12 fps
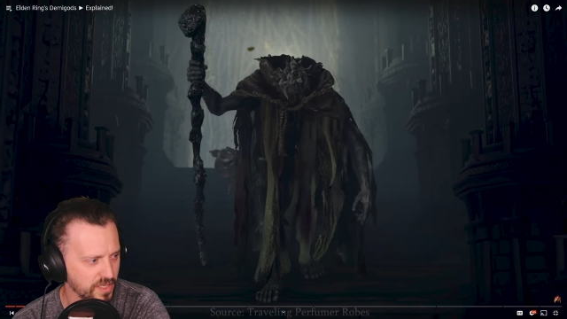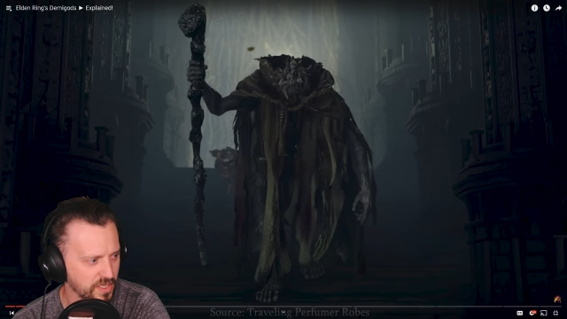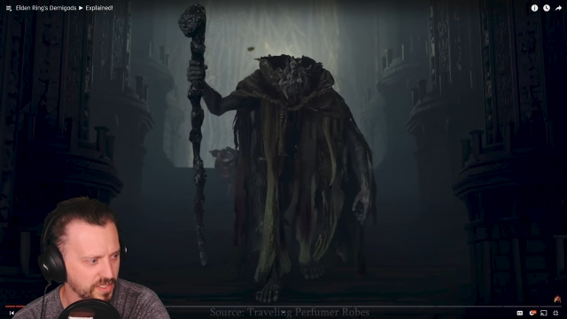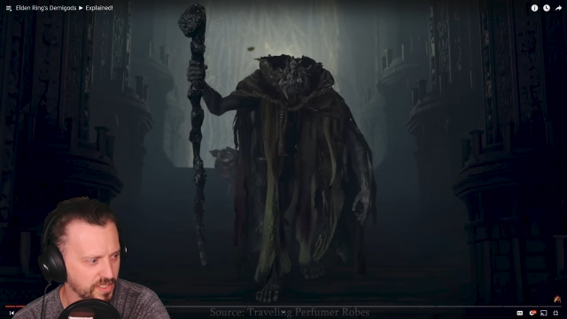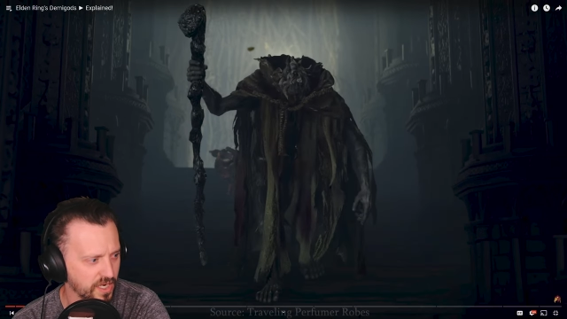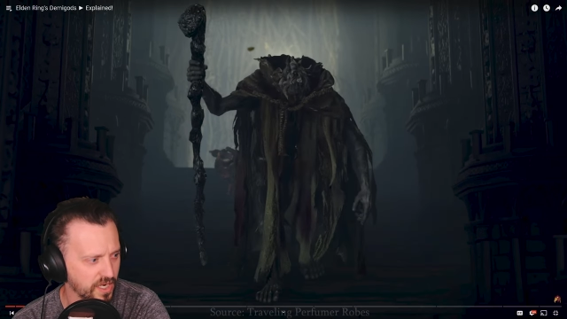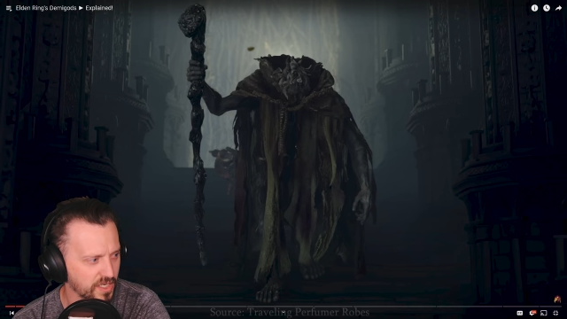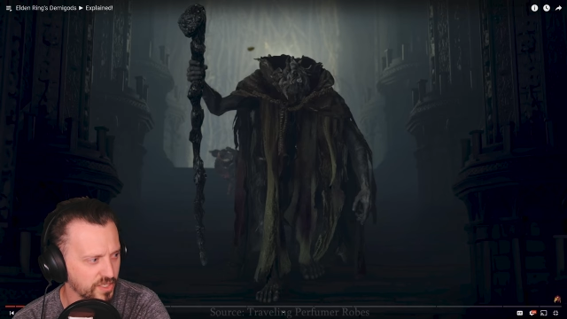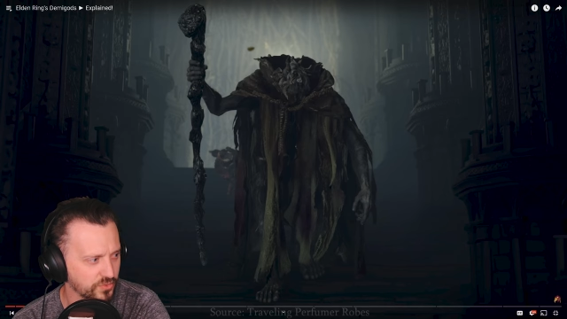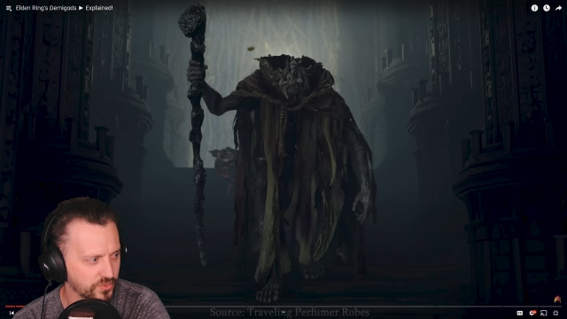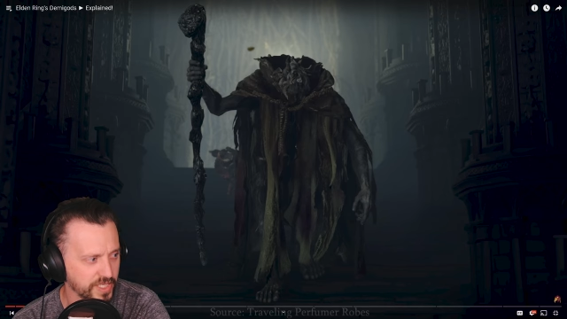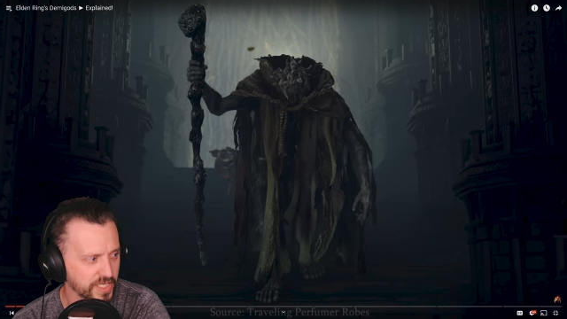and
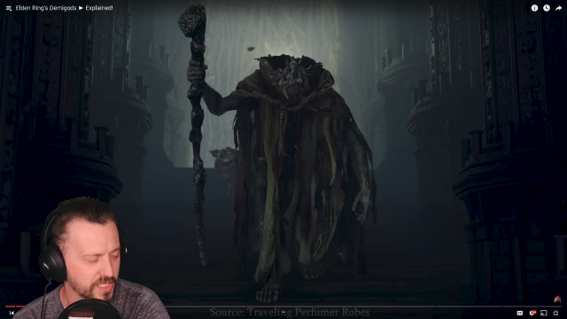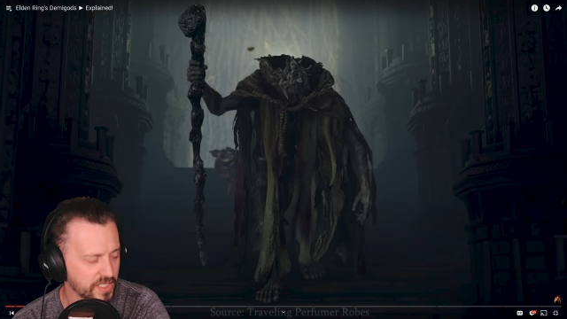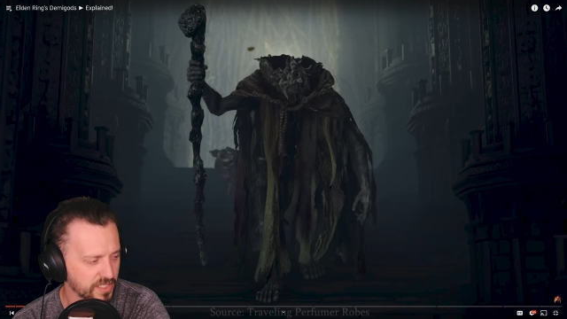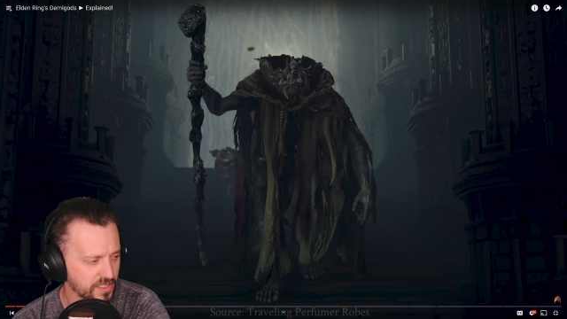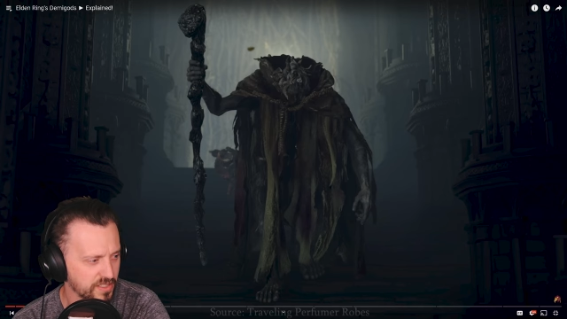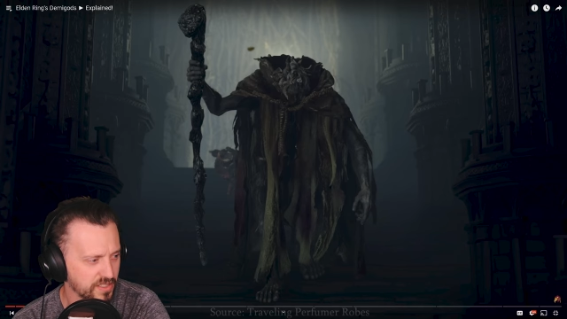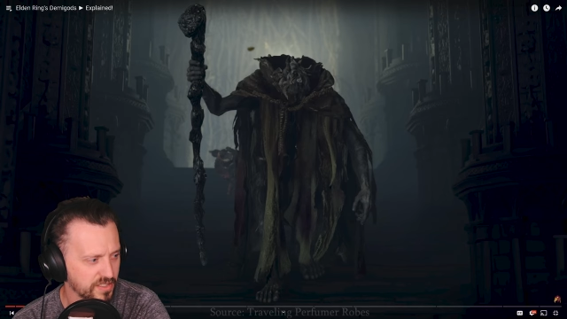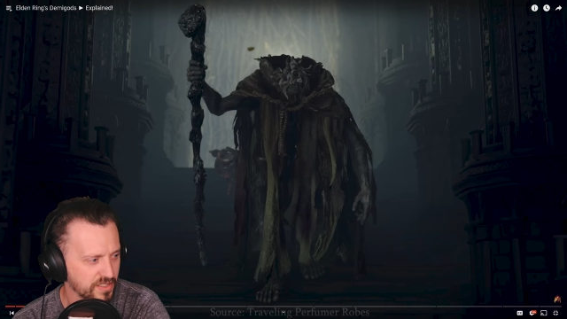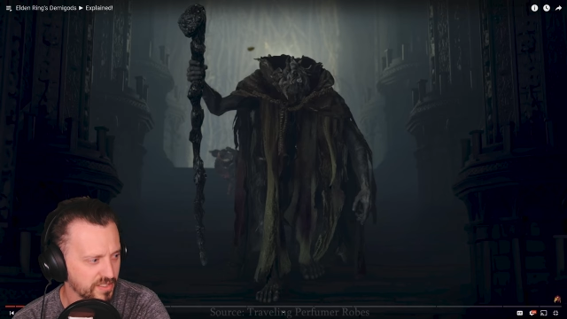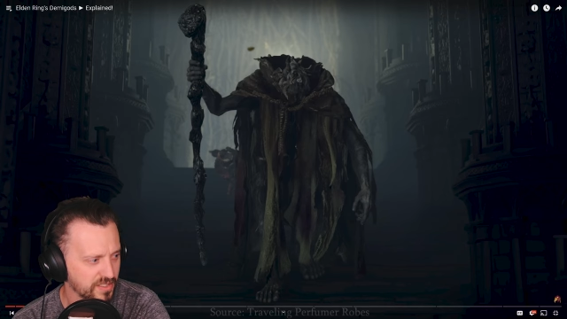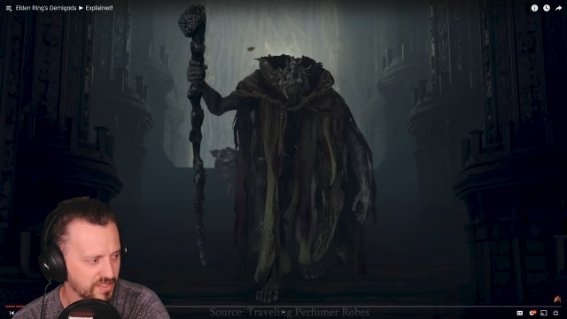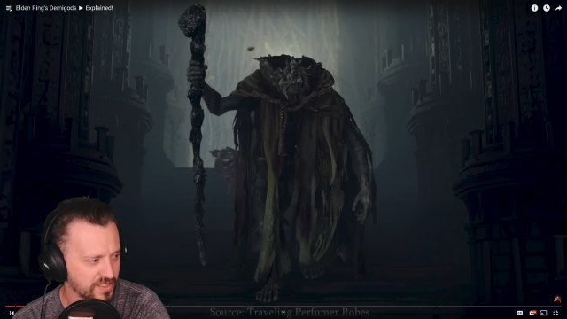Godrick
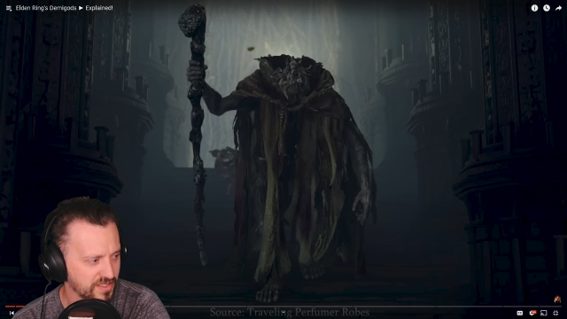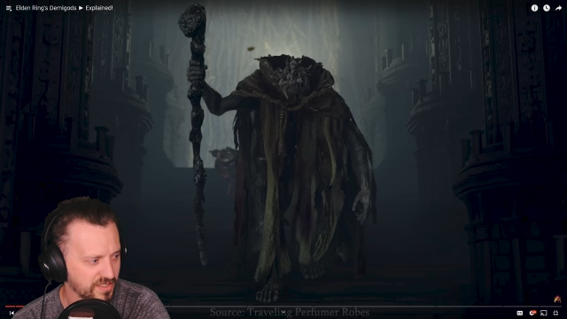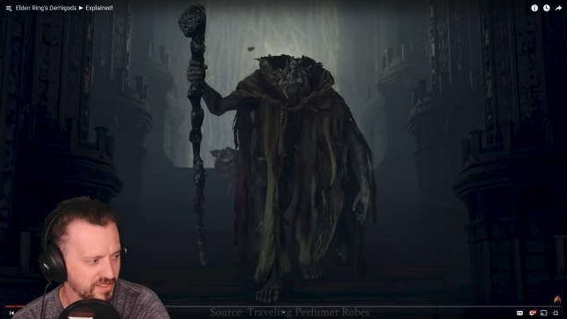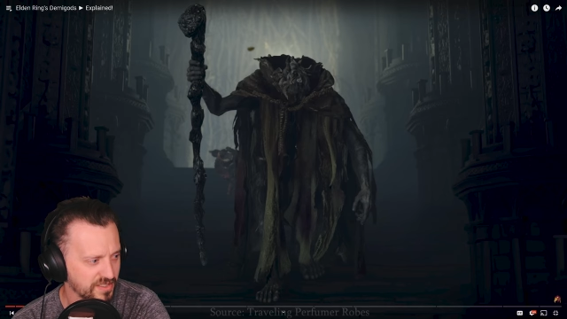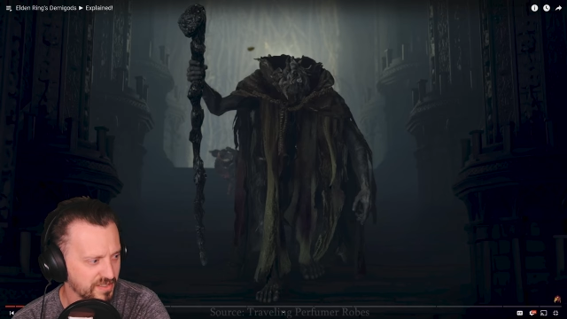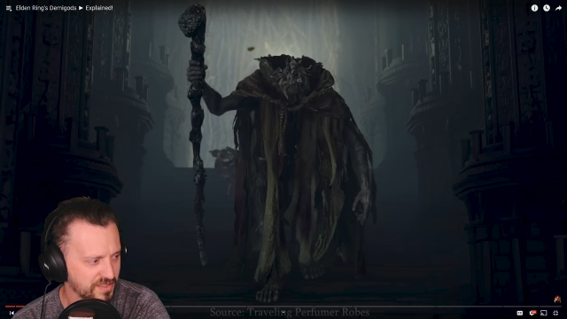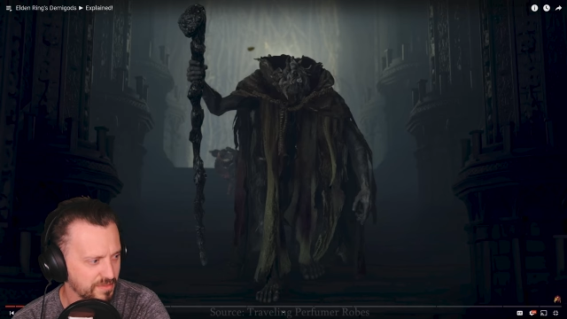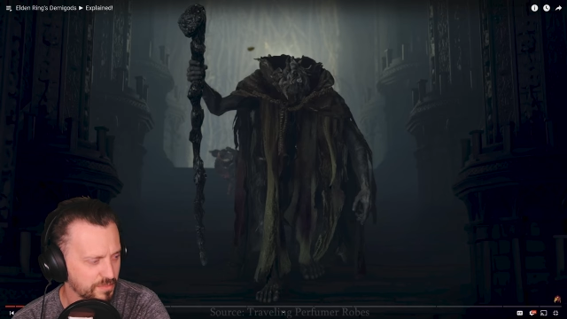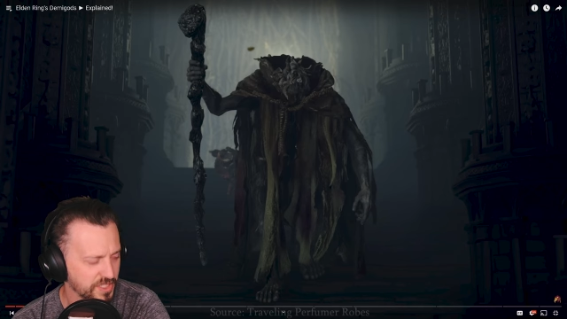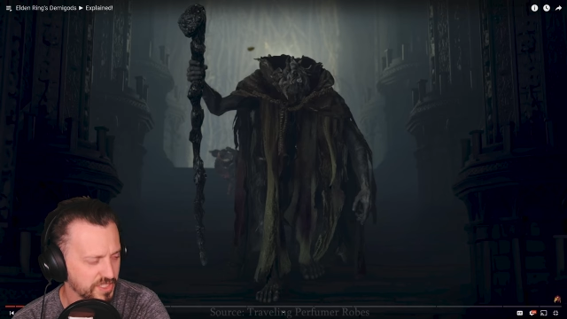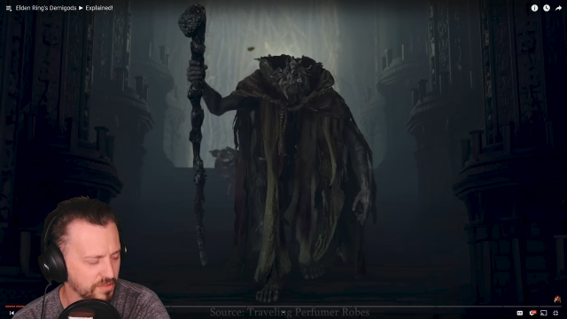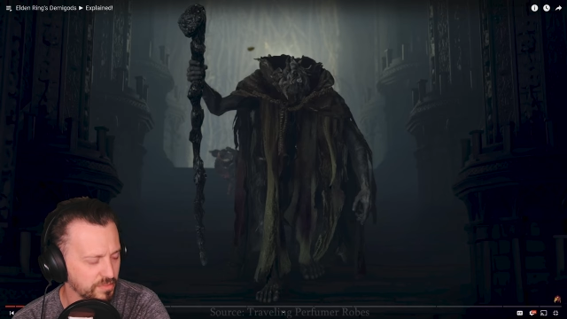
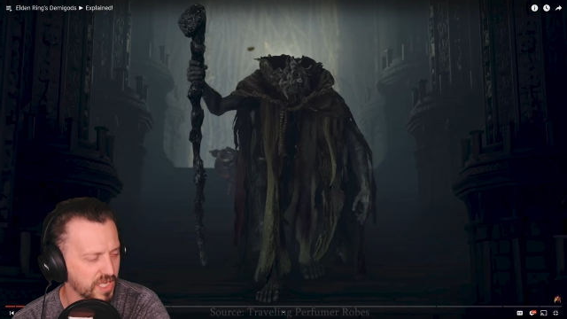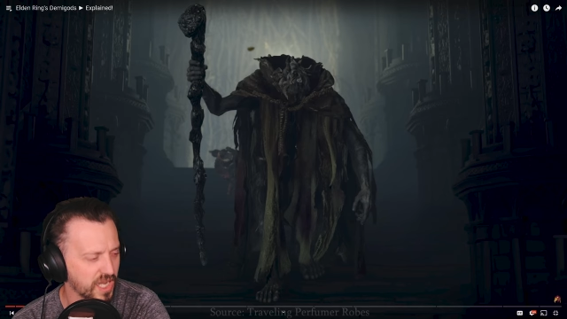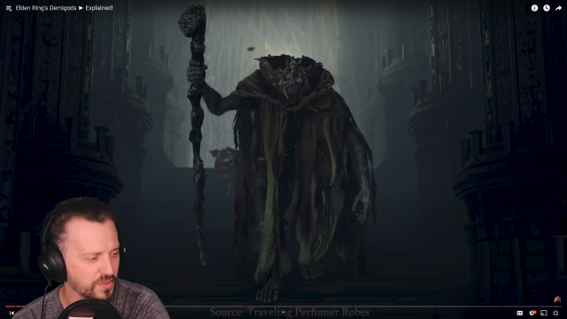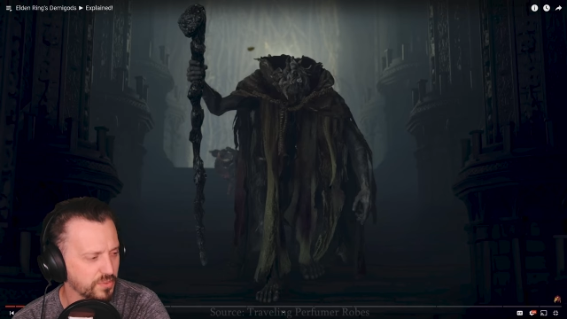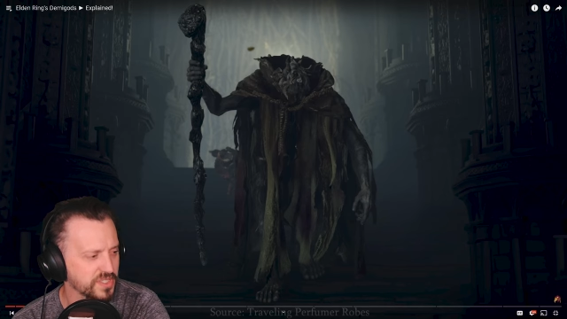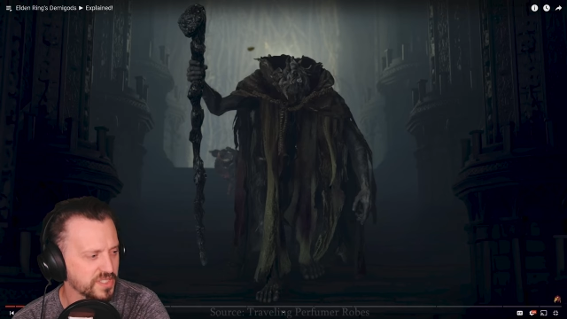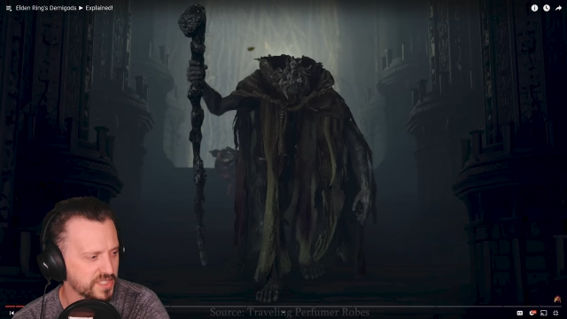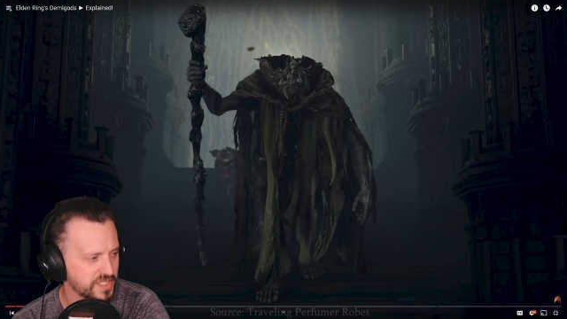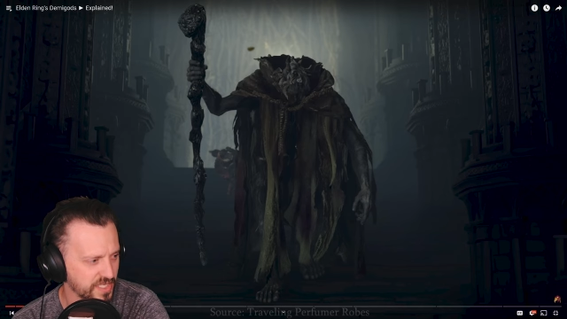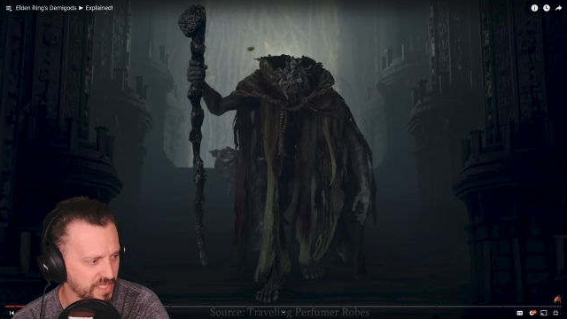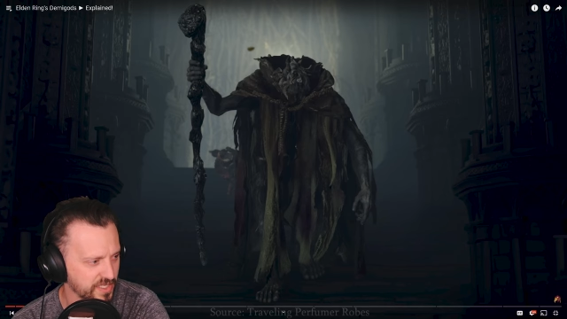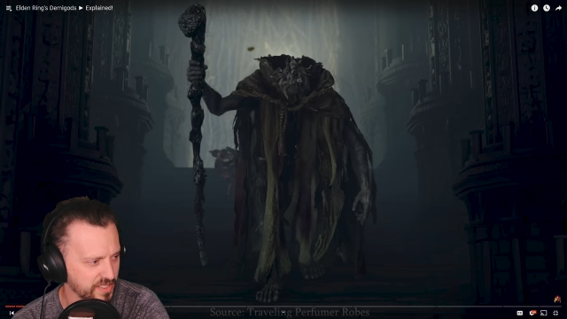mixed up. Godwyn's
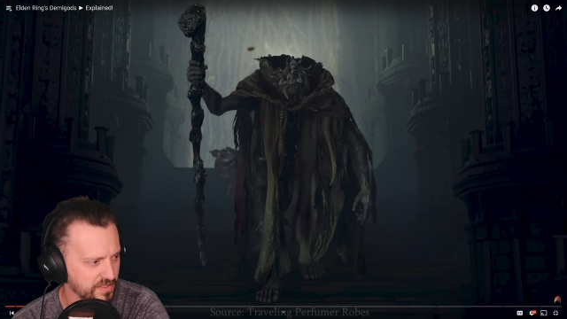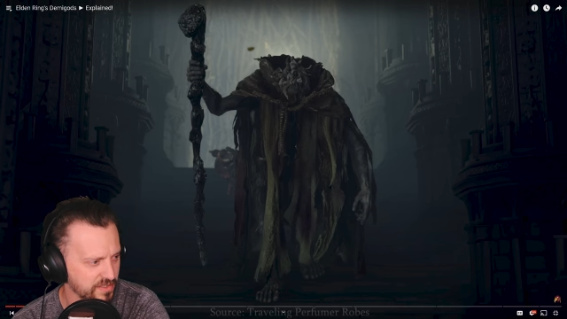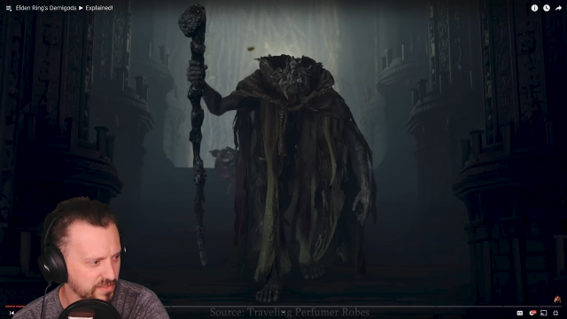dead.